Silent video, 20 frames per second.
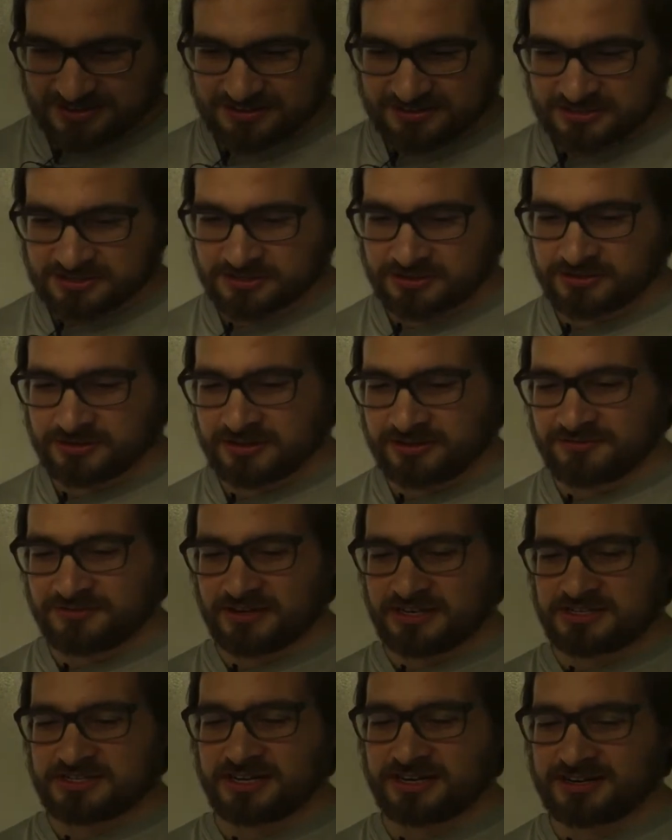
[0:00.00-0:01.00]
So if
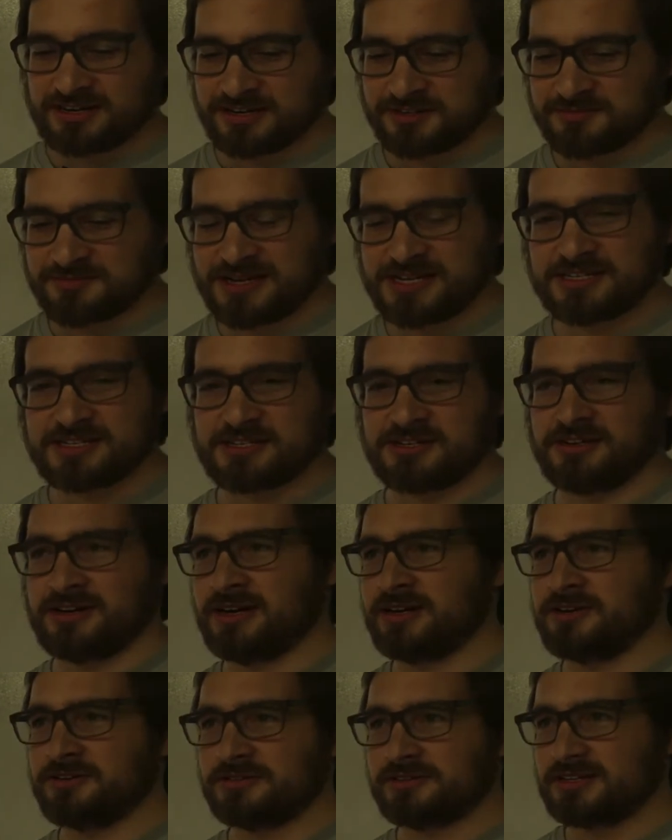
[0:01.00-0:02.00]
I check out master,
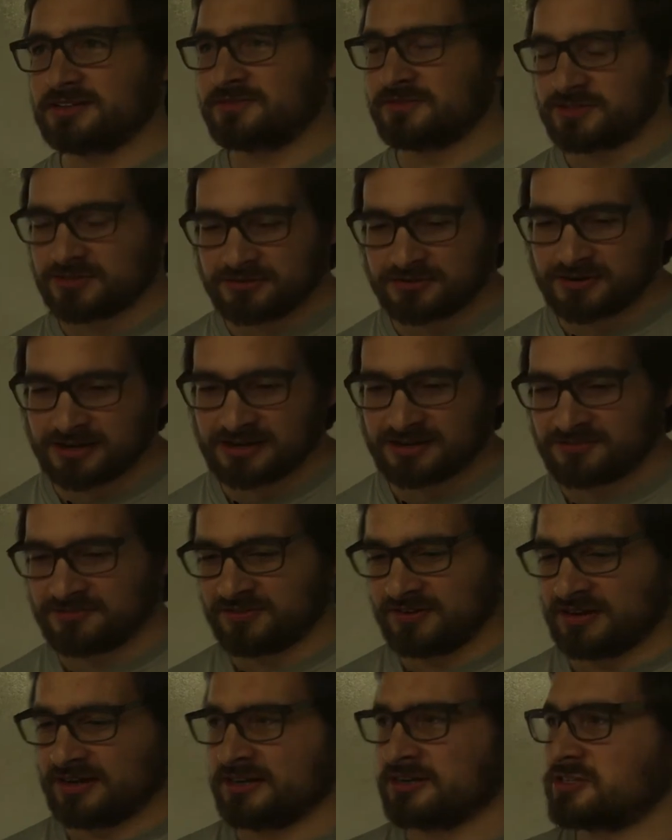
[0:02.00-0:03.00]
I don't even do
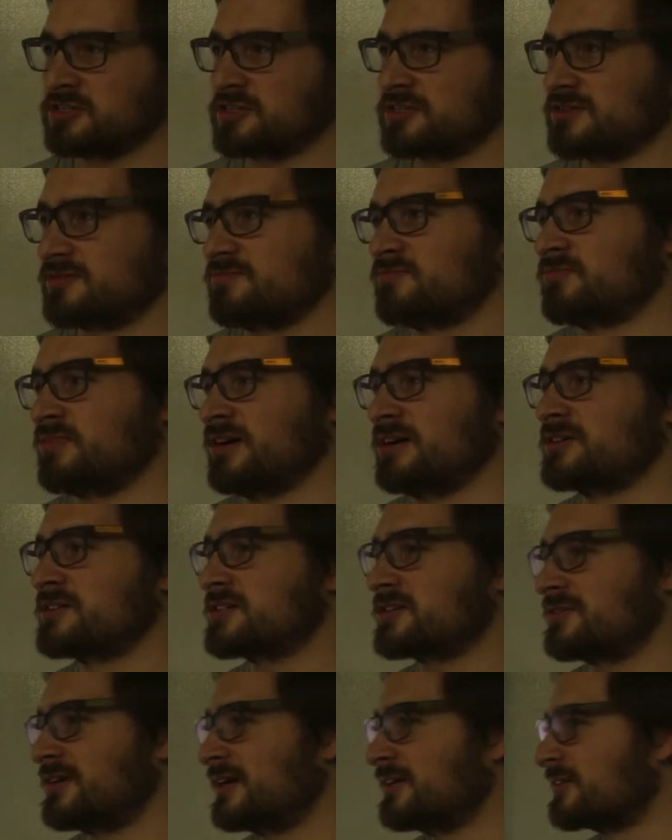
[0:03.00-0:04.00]
anything. I just
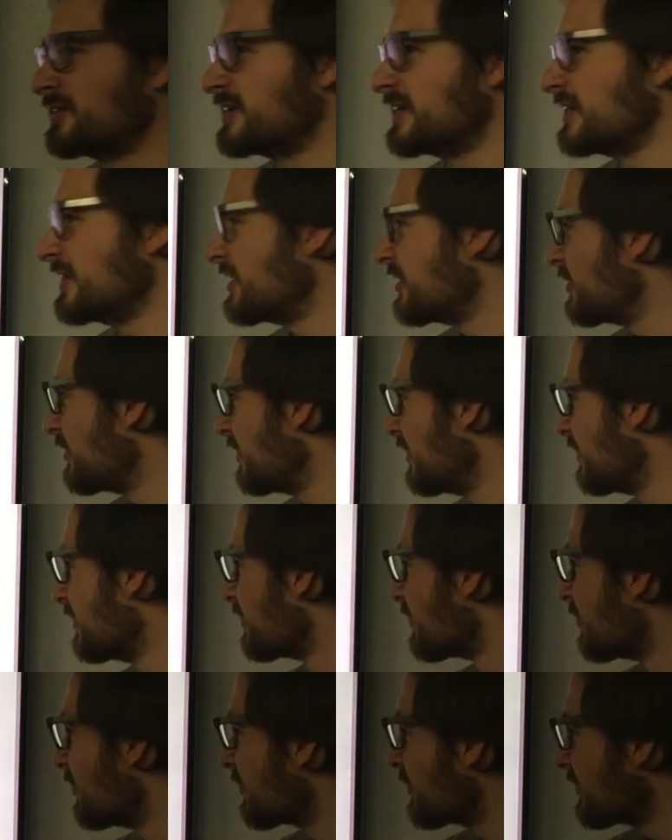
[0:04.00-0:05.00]
browse around here
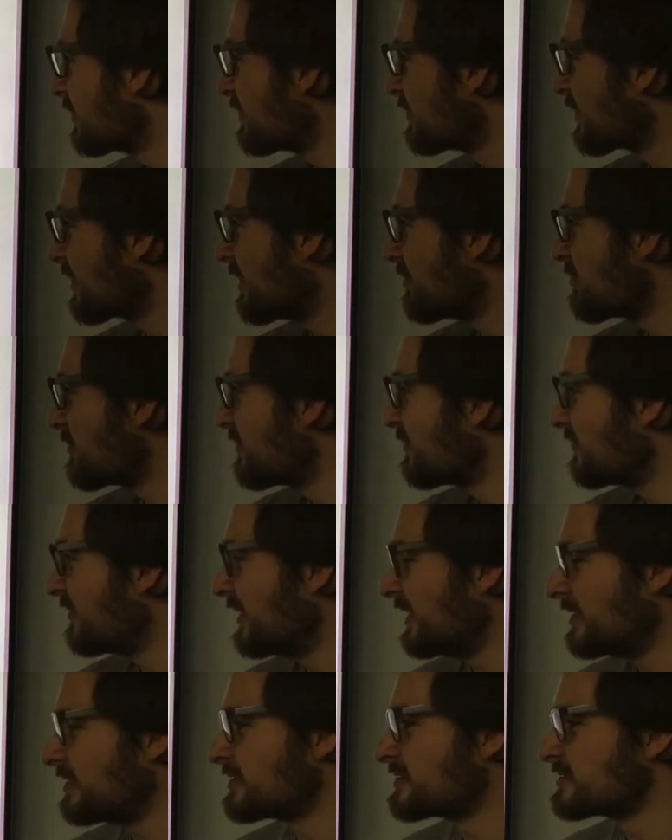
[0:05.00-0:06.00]
and look at a couple of
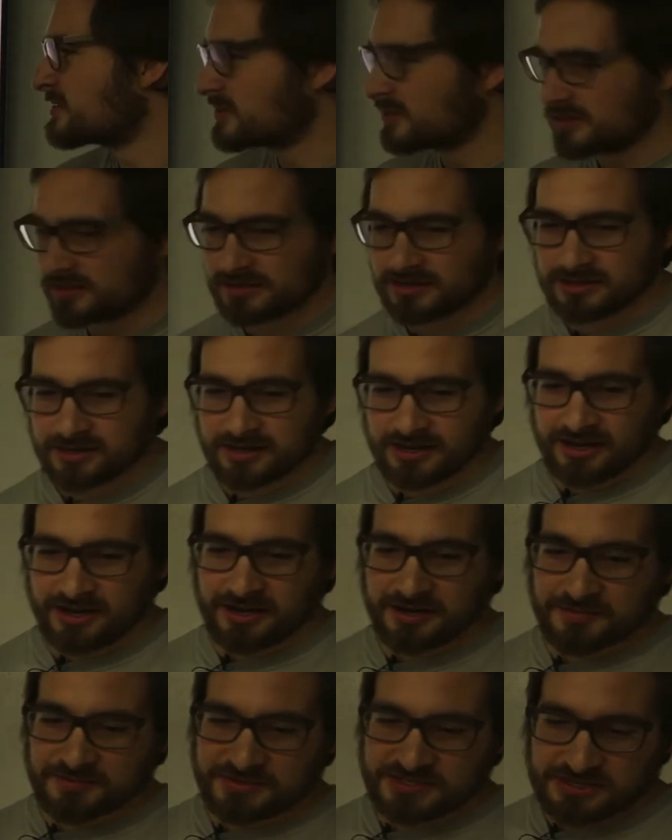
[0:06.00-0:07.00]
files,
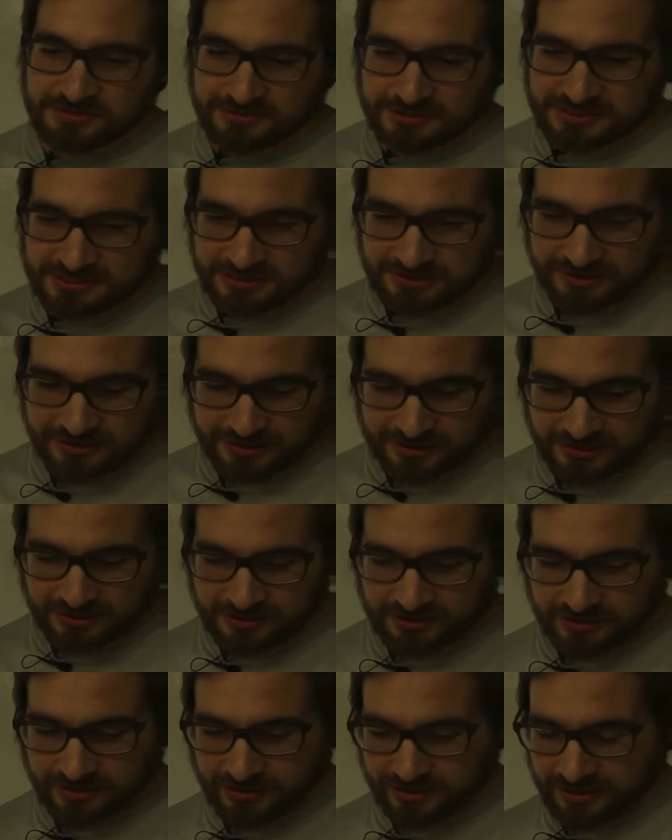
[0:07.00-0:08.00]
see what's going
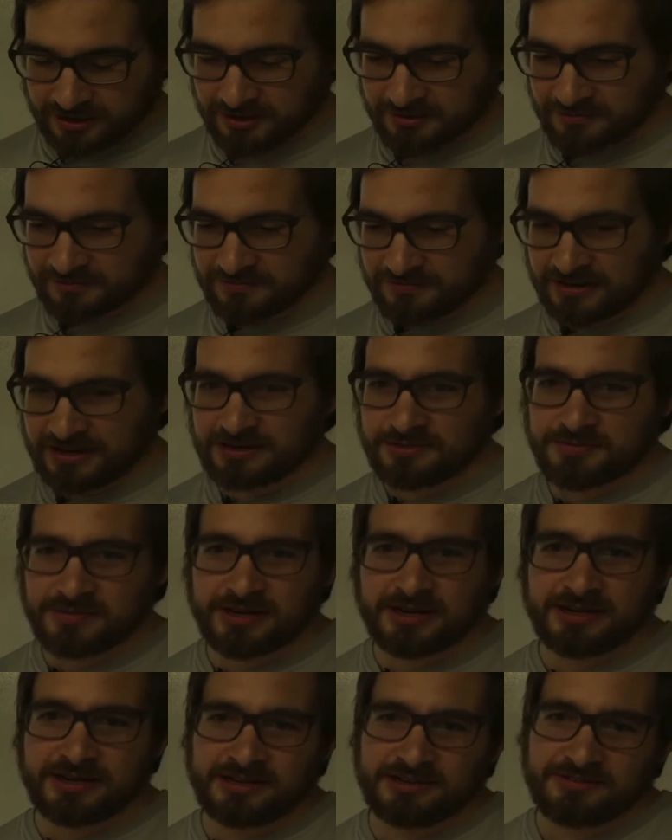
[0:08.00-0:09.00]
on, find
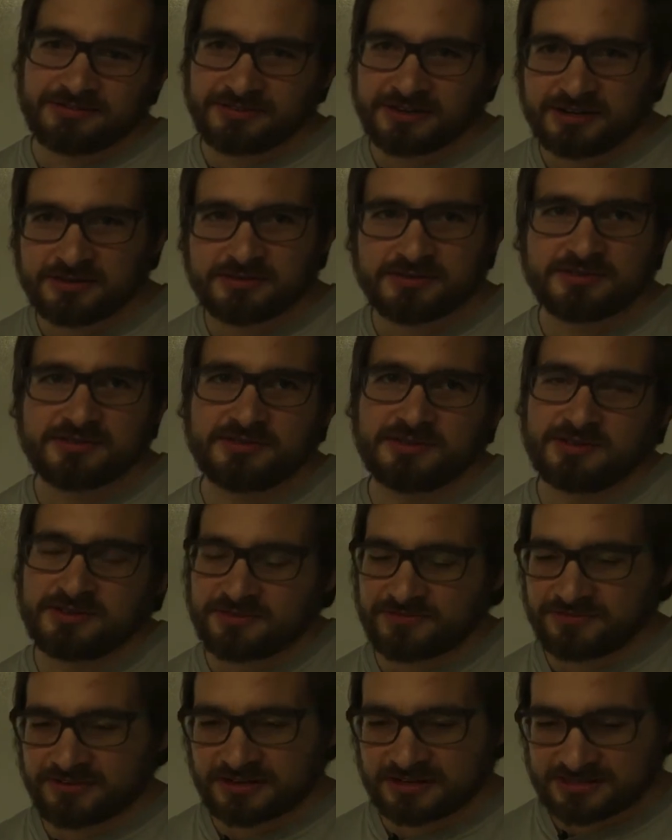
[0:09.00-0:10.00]

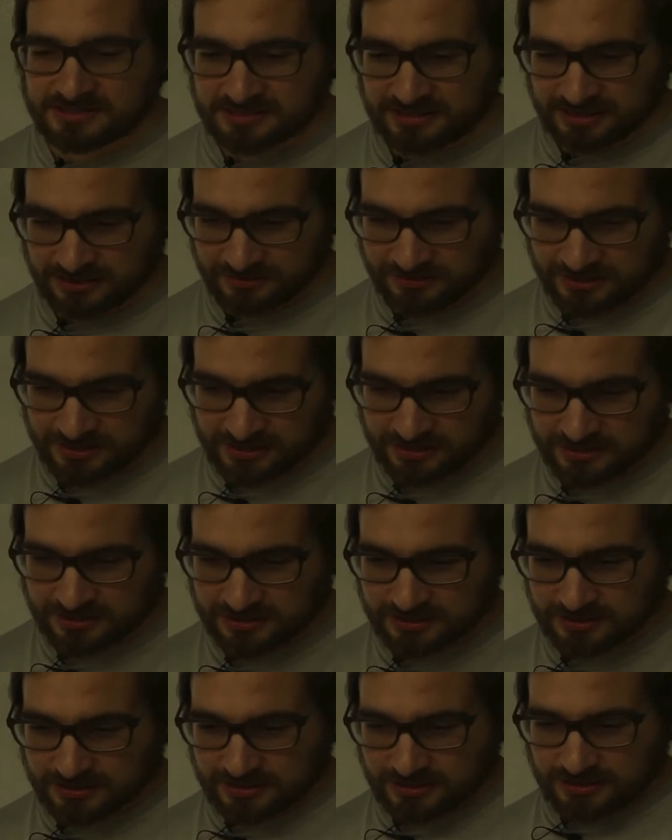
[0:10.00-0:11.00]
the things that I wanted,
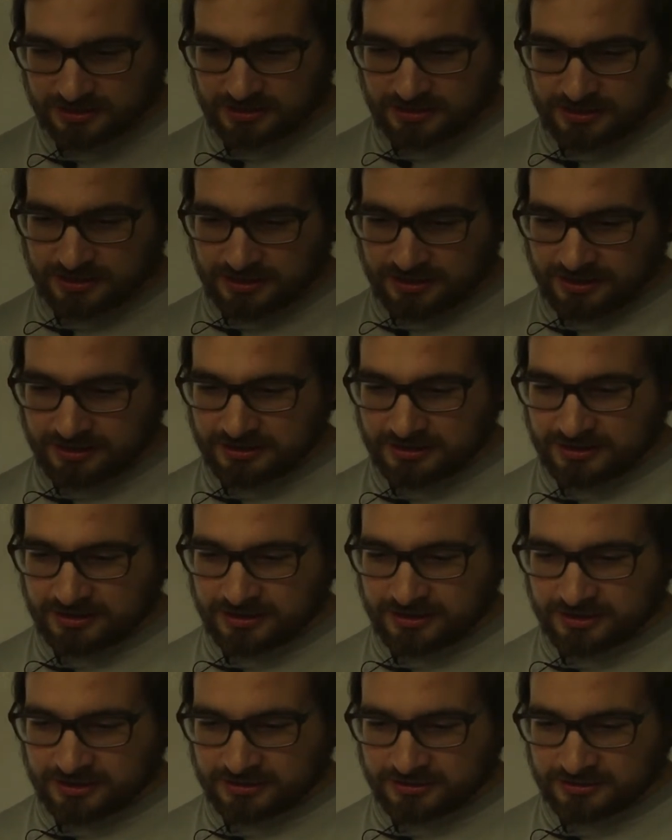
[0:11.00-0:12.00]
and
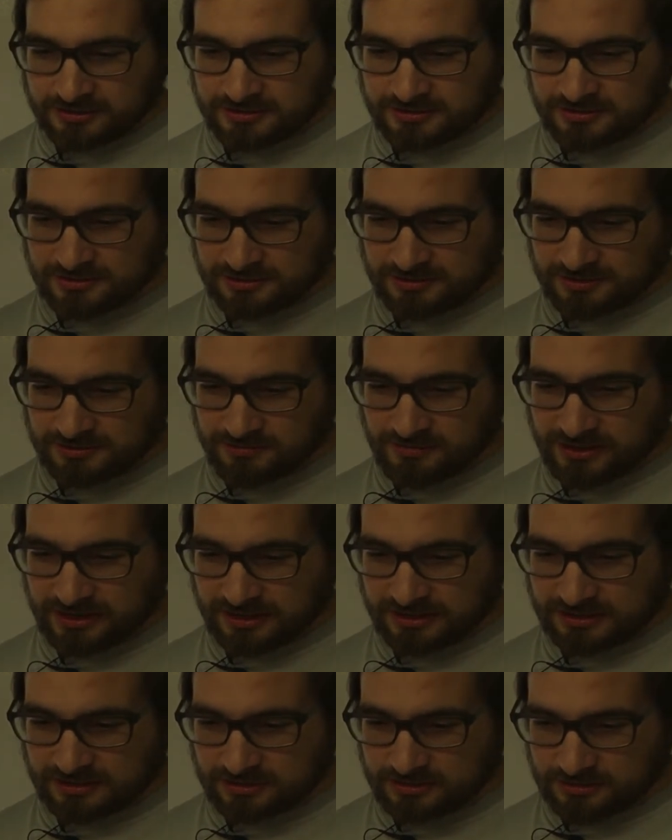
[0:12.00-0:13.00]
then I go
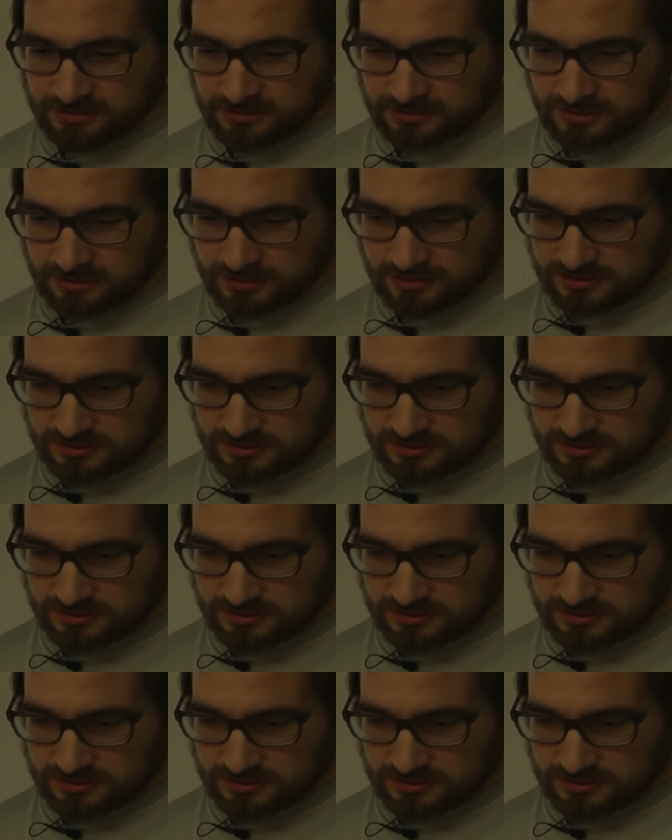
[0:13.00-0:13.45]
back to